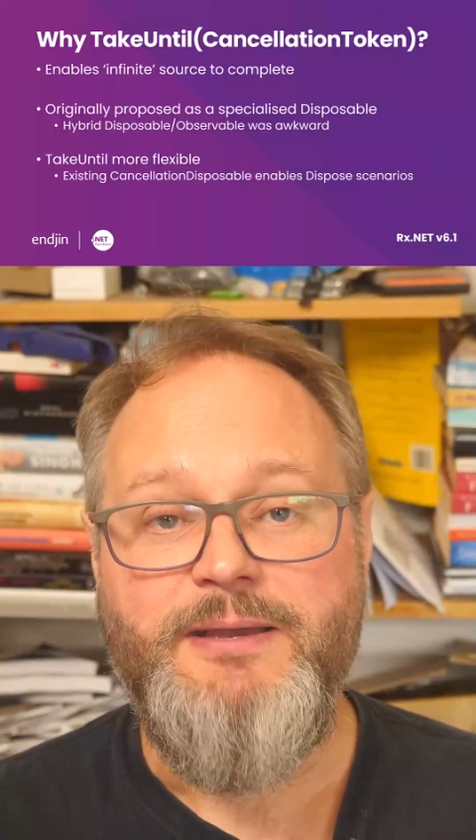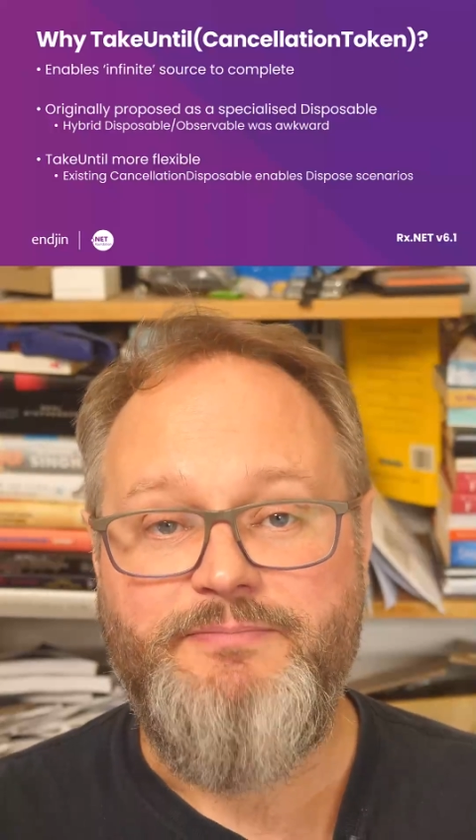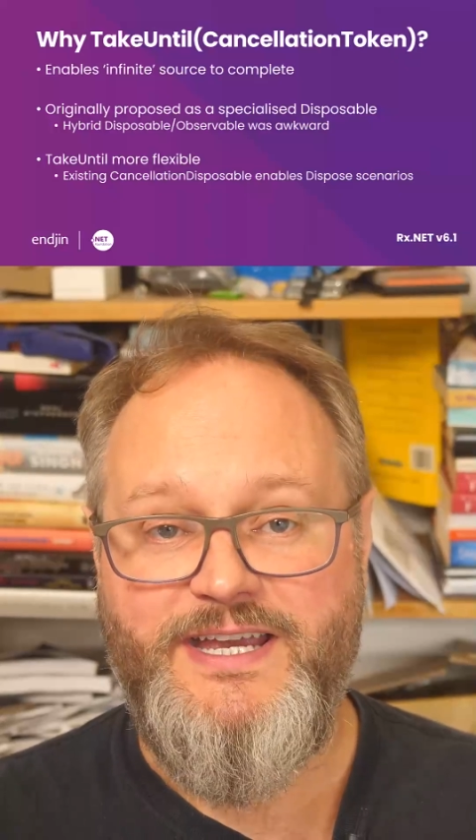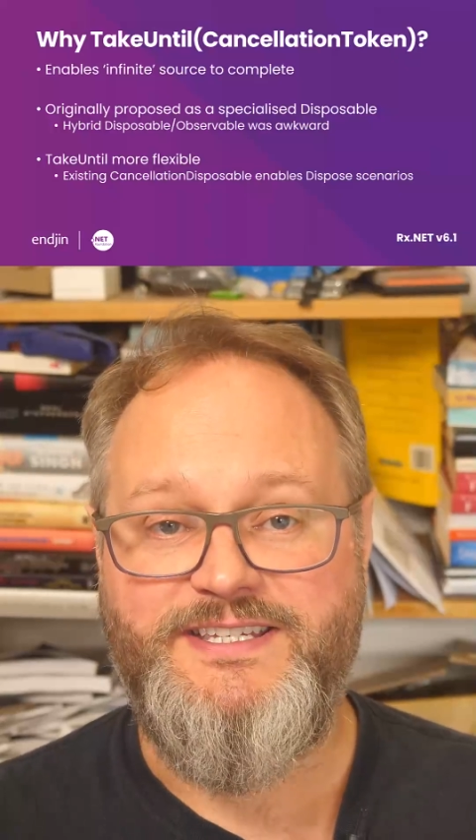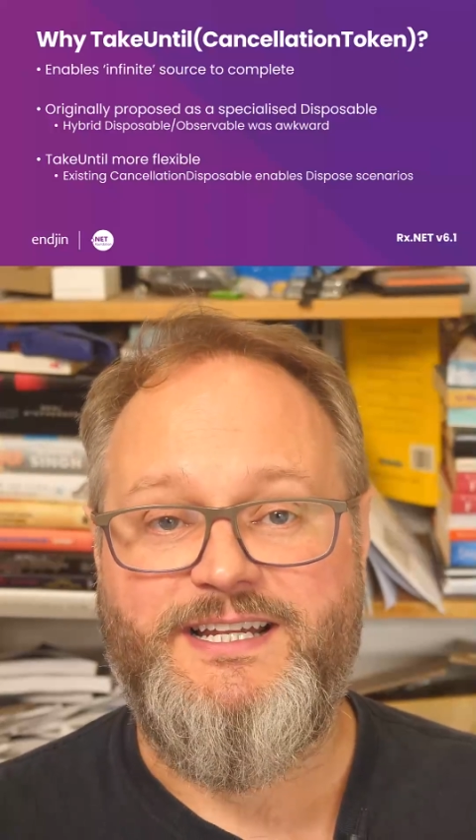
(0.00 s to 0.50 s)

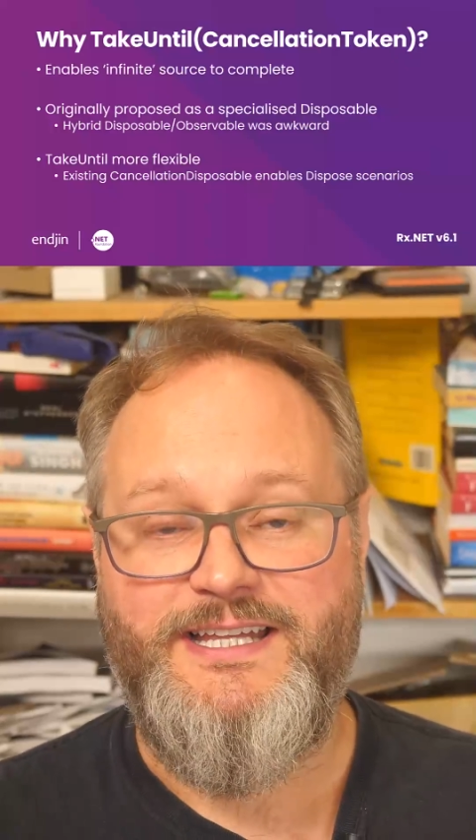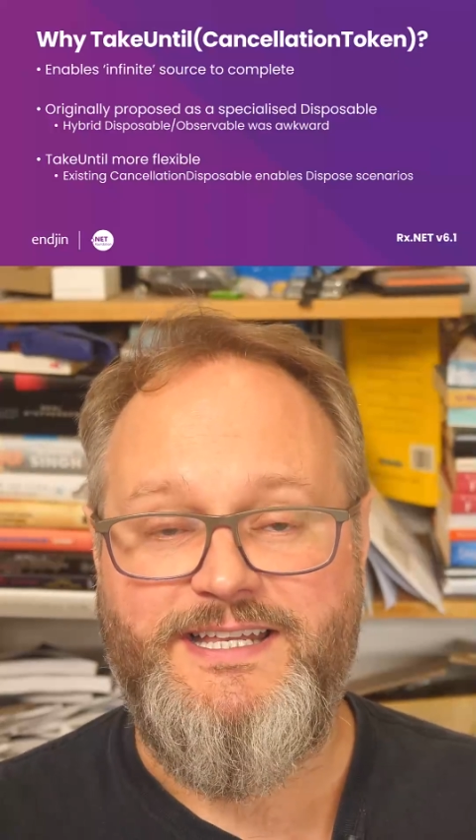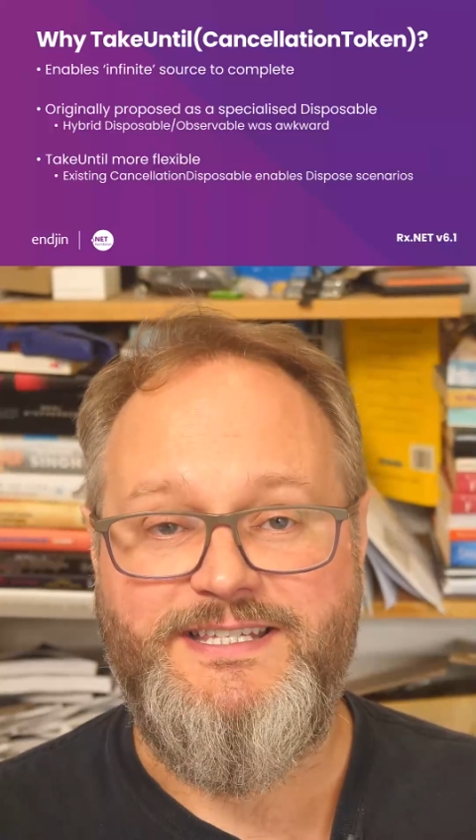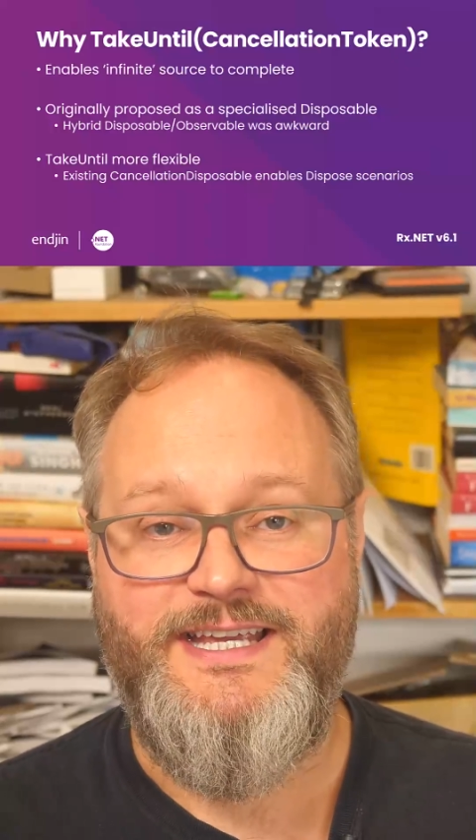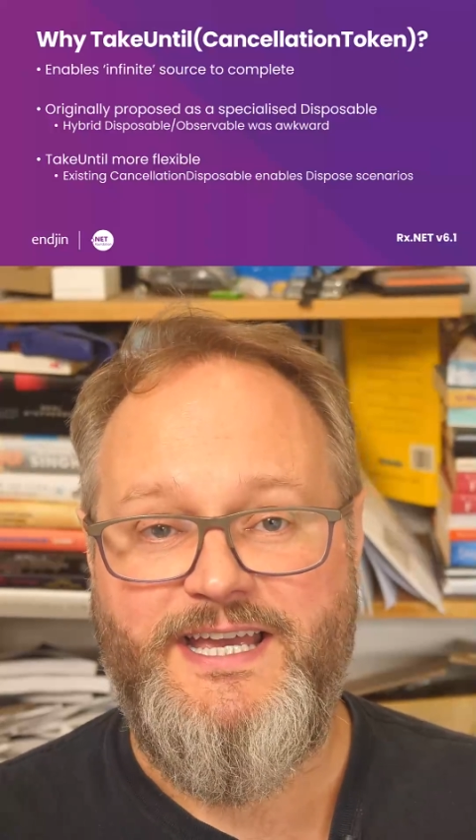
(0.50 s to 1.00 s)
Basically
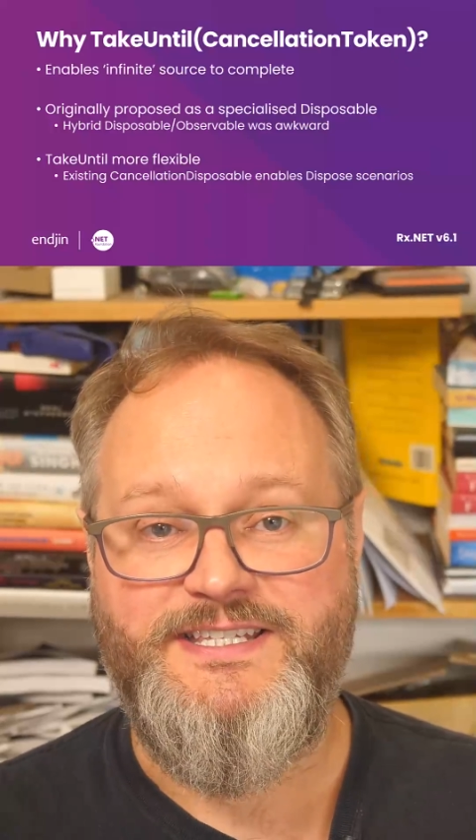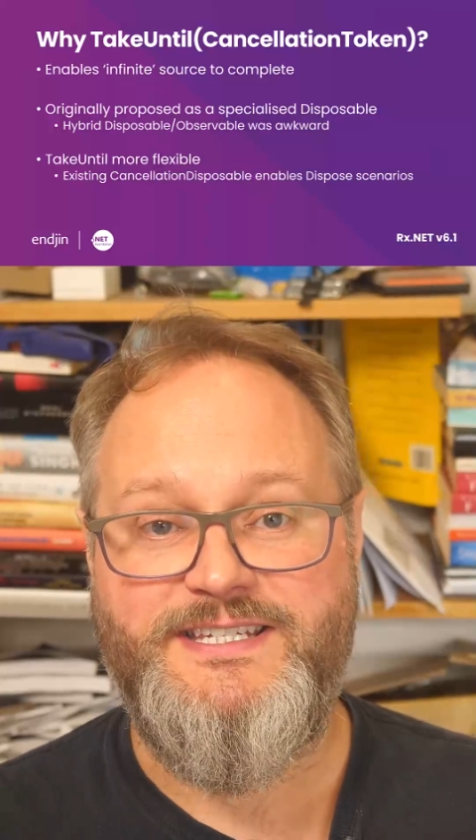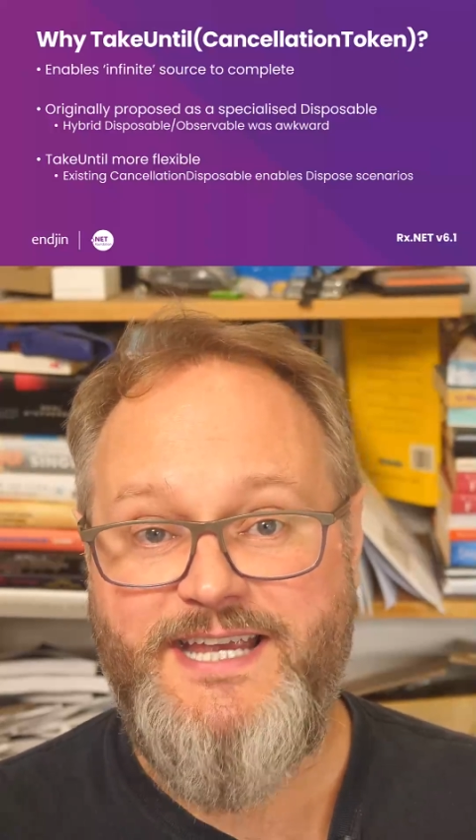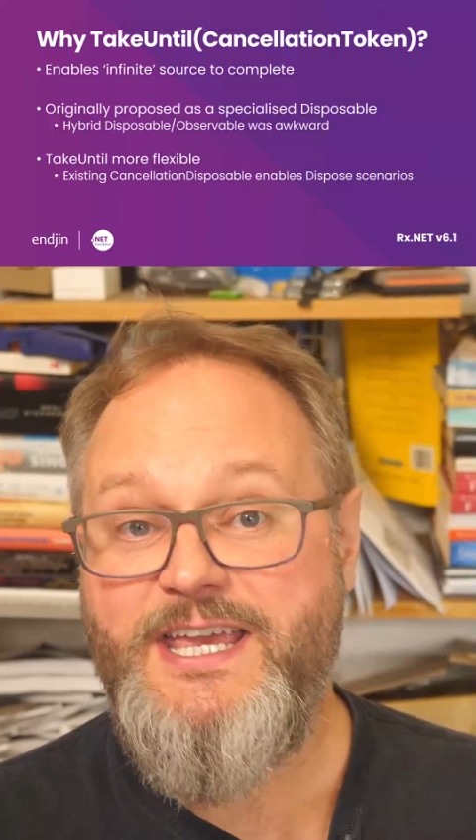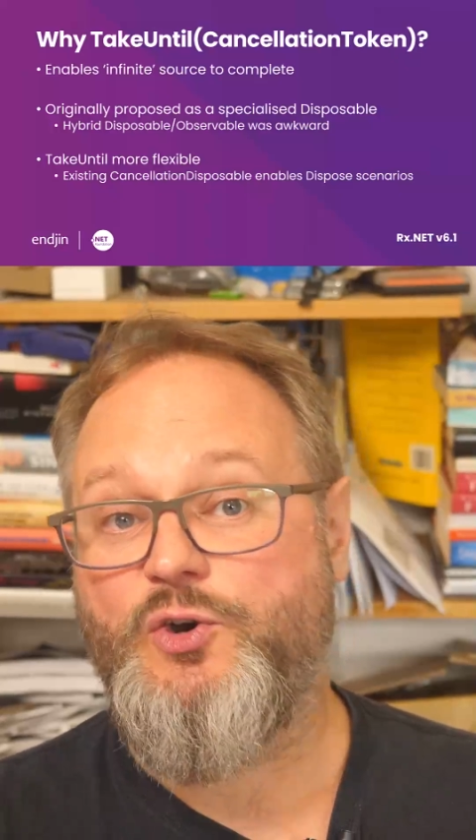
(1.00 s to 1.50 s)
it says
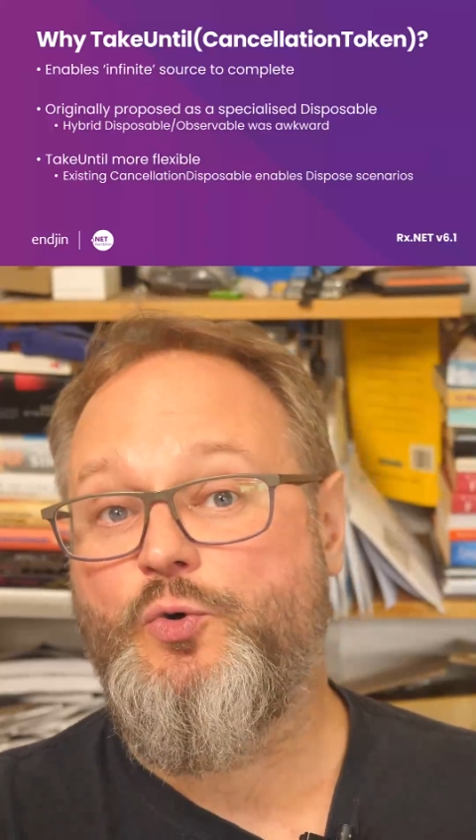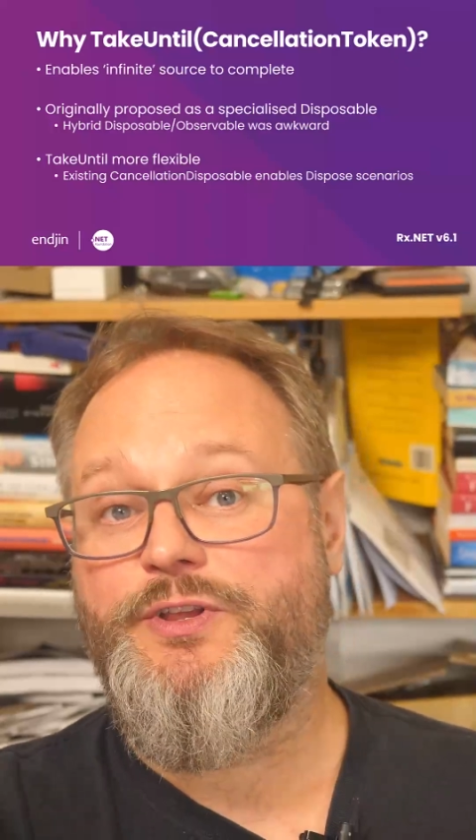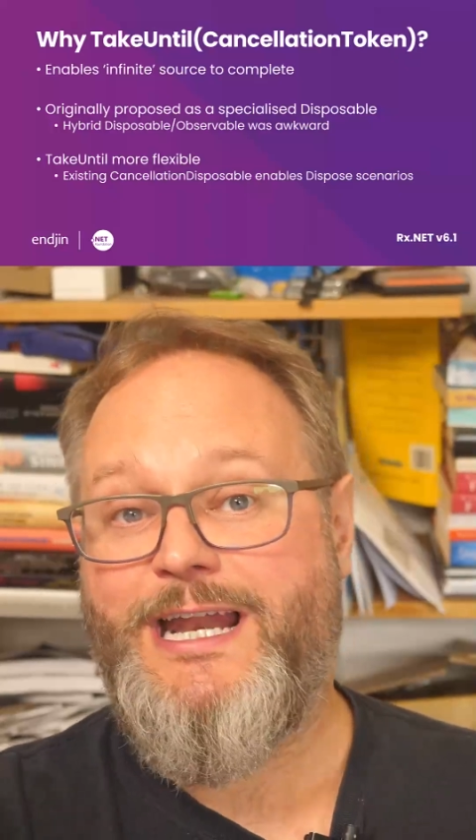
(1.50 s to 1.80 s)
take all